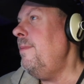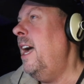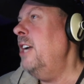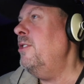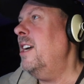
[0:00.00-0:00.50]

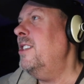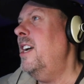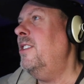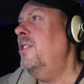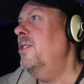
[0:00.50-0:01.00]
I track
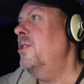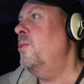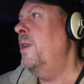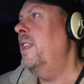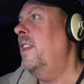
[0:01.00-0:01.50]
sectors,
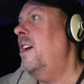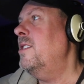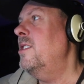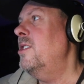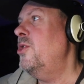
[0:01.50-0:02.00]
win,
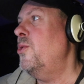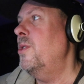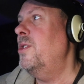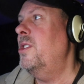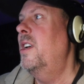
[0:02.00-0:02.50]
losses,
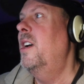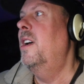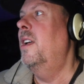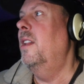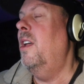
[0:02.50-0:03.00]
shorts,
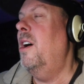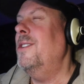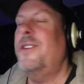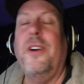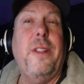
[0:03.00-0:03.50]
long.
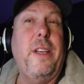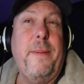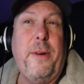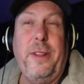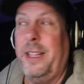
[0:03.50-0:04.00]
Currently,
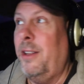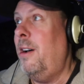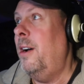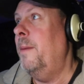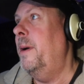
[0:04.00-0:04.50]
I'm only
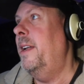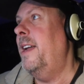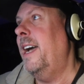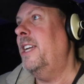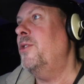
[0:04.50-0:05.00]
long, but
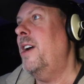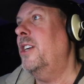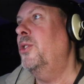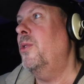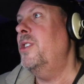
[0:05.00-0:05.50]
I can
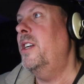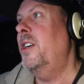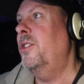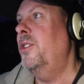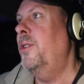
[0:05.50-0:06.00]
track shorts on
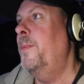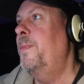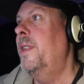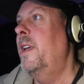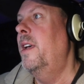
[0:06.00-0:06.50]
here too.
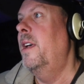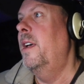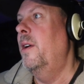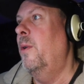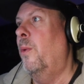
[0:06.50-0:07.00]

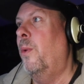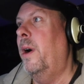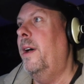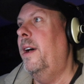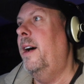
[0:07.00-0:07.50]

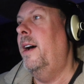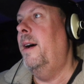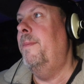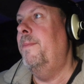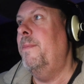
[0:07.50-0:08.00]
What
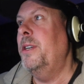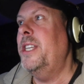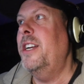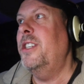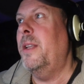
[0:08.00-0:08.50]

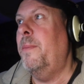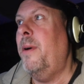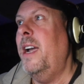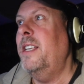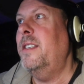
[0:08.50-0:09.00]
percentage of the
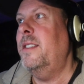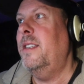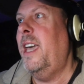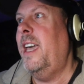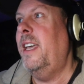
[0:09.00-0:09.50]
price
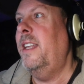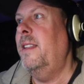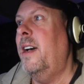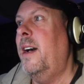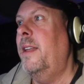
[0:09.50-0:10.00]

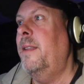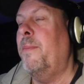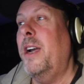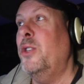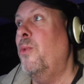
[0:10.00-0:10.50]
gain, the
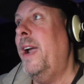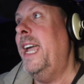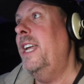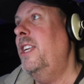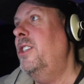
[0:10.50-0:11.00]
price
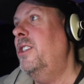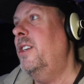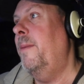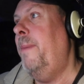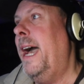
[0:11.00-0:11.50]
range,
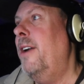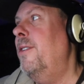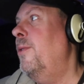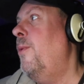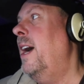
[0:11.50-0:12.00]

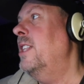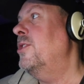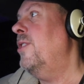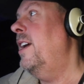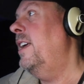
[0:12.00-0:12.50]
pattern, why it's
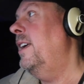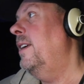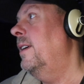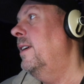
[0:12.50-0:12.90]
trading.